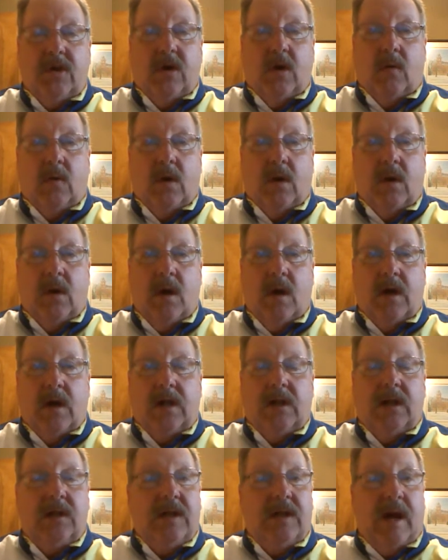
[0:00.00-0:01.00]
you go
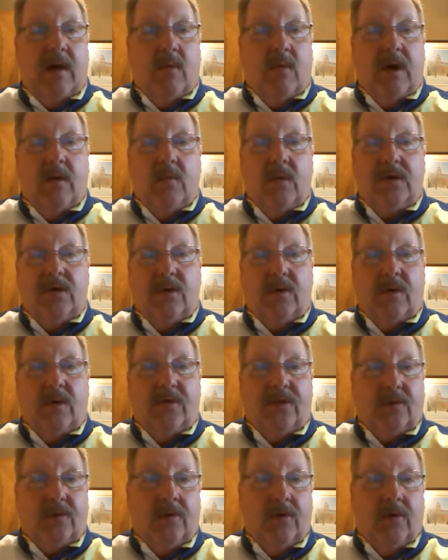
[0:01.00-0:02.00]
along, and in that way when you
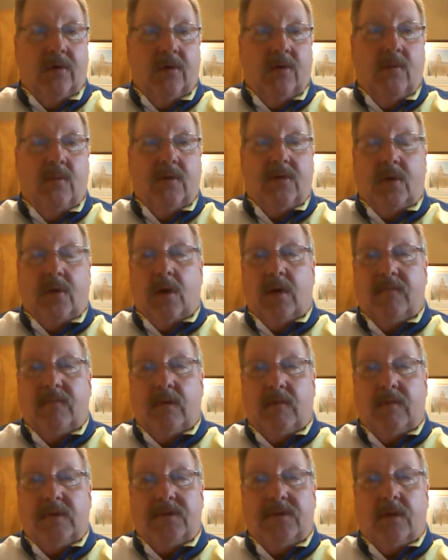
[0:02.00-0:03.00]
are through with all of
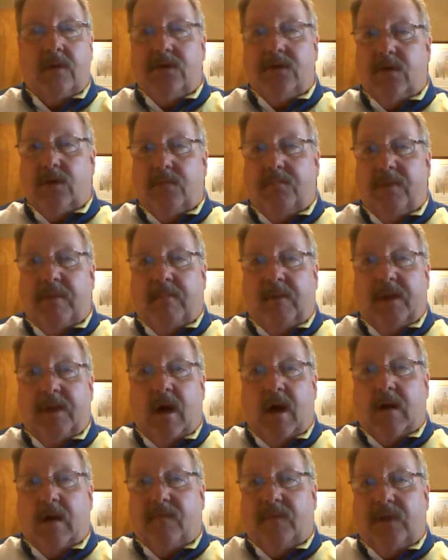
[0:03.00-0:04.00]
your research, your
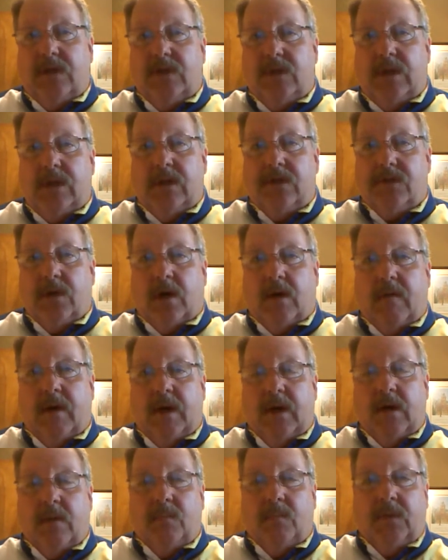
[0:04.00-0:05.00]
bibliography sheet is
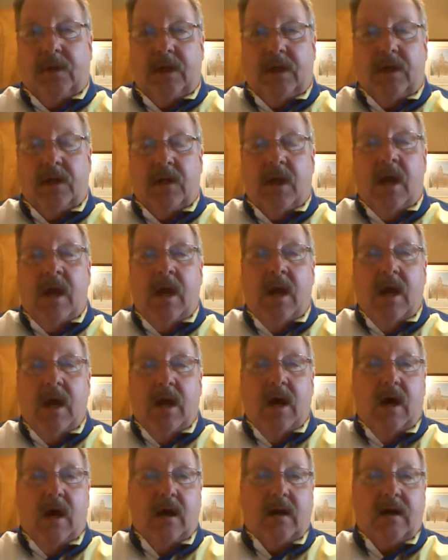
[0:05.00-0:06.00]
already completed.
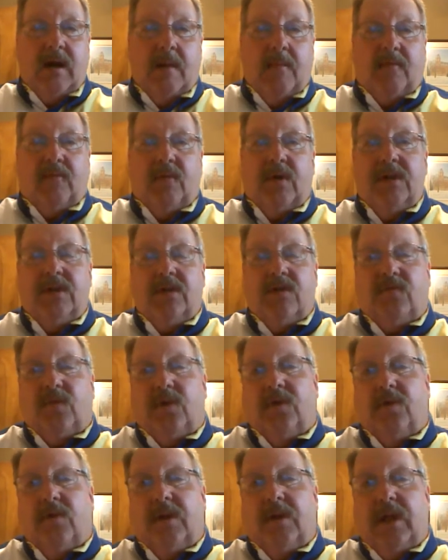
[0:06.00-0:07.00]
A couple of reasons
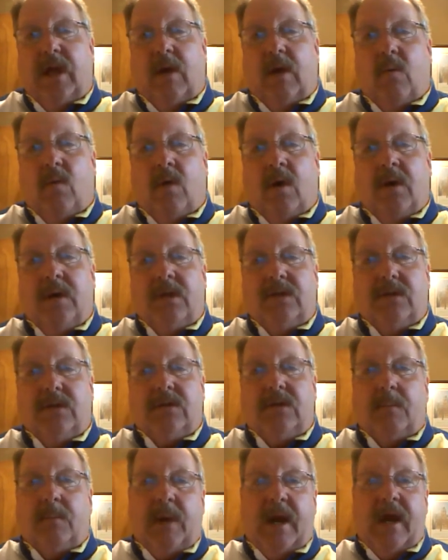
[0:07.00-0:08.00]
for doing that. One, it's
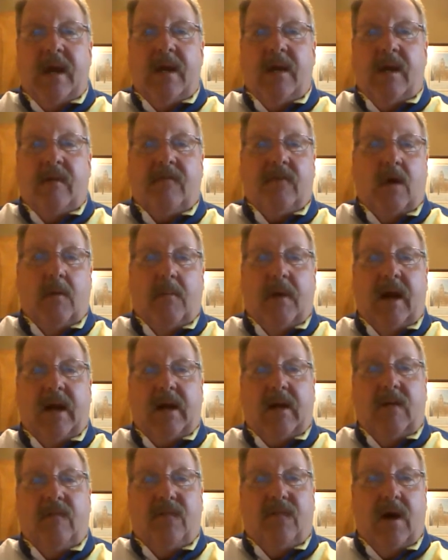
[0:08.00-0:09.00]
just a pain to have to go
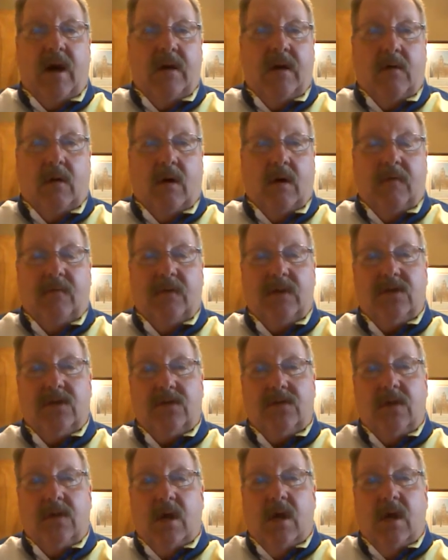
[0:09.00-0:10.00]
back and find all of these